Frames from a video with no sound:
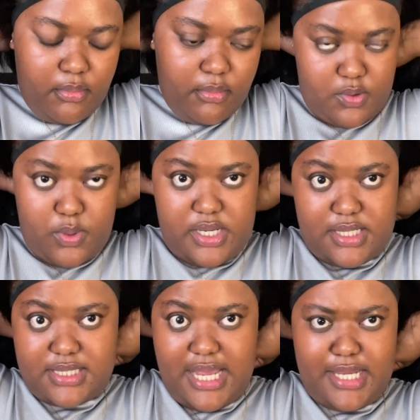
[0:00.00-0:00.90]
We're gonna
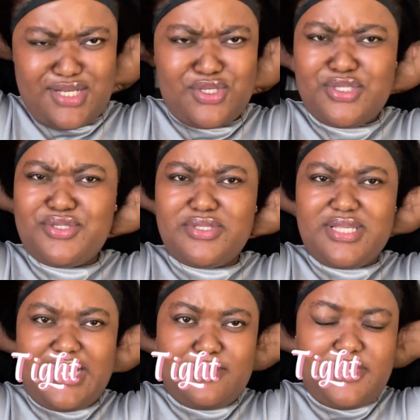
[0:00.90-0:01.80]
tie it not too
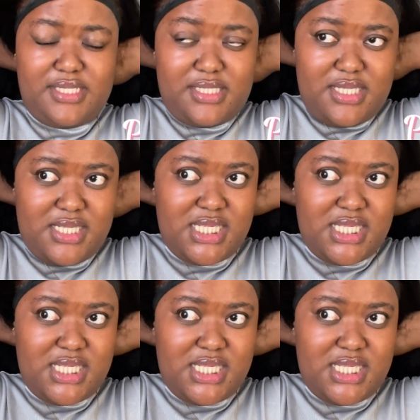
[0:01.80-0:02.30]
tight, please.